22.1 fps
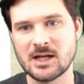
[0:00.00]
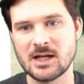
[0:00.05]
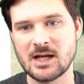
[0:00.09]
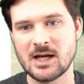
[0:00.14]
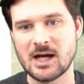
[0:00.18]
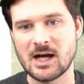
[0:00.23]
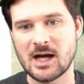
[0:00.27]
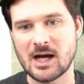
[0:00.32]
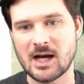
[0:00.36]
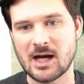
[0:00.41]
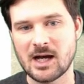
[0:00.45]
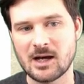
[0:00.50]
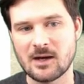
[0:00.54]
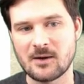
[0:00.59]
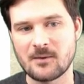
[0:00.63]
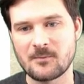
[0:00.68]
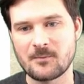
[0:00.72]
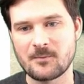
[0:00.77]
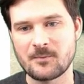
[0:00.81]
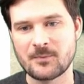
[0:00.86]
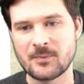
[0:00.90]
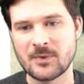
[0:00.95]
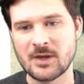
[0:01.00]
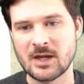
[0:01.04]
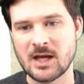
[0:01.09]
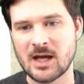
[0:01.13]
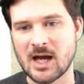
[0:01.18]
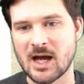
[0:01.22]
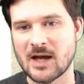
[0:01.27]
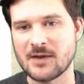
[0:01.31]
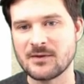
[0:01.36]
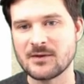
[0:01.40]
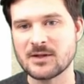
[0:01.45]
Um, and
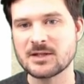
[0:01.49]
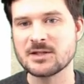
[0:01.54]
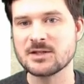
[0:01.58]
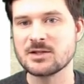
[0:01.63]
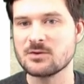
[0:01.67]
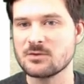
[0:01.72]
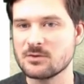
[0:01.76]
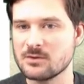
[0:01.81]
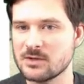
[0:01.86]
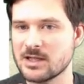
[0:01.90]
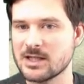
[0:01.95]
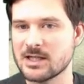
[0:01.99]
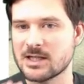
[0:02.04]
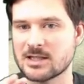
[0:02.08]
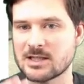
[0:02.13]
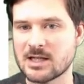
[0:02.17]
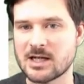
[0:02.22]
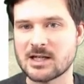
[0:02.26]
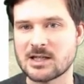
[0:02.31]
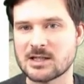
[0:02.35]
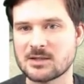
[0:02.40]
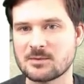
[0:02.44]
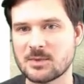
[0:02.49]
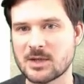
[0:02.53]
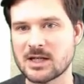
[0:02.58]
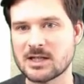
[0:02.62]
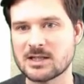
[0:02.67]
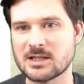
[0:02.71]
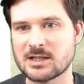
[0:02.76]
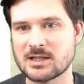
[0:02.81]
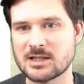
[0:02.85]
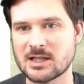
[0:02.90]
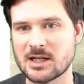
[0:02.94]
this is a really exciting space
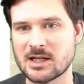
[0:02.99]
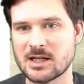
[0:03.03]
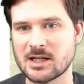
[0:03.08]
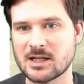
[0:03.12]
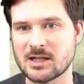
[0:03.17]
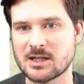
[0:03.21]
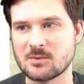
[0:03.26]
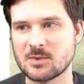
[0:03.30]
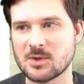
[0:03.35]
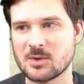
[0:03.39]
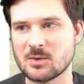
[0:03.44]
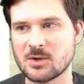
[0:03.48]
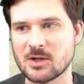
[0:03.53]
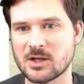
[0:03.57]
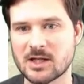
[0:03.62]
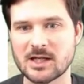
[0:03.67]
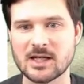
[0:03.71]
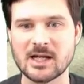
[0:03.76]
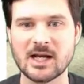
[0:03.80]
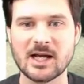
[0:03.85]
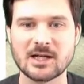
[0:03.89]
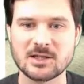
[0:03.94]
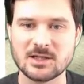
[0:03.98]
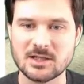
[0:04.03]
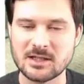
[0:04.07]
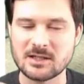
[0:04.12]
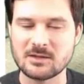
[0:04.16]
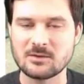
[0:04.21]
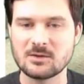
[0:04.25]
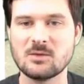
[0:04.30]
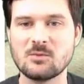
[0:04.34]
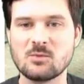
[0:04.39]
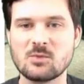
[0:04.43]
uh, to be working in actually
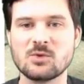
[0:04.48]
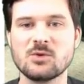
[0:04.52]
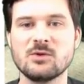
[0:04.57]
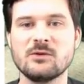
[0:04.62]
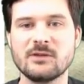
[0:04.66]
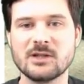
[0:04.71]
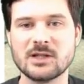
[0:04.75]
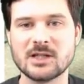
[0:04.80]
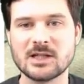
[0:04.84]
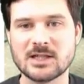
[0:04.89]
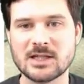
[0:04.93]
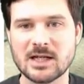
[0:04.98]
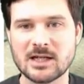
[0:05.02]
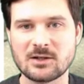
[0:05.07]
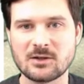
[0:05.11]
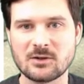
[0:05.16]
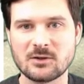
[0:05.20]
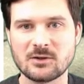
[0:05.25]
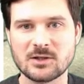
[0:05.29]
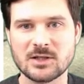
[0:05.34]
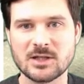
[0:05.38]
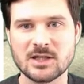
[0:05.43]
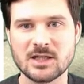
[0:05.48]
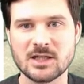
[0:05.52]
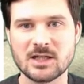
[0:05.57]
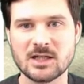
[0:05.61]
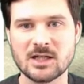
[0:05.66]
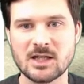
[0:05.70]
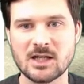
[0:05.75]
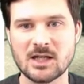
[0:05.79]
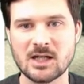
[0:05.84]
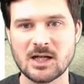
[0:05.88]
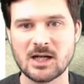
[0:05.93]
improving the technology
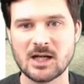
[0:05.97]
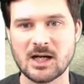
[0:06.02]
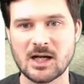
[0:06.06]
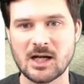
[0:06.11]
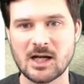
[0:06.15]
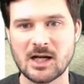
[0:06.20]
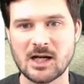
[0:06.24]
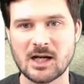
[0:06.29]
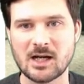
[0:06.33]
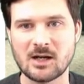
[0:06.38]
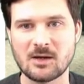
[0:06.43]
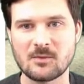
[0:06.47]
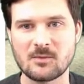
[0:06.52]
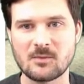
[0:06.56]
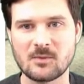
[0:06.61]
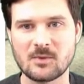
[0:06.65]
um,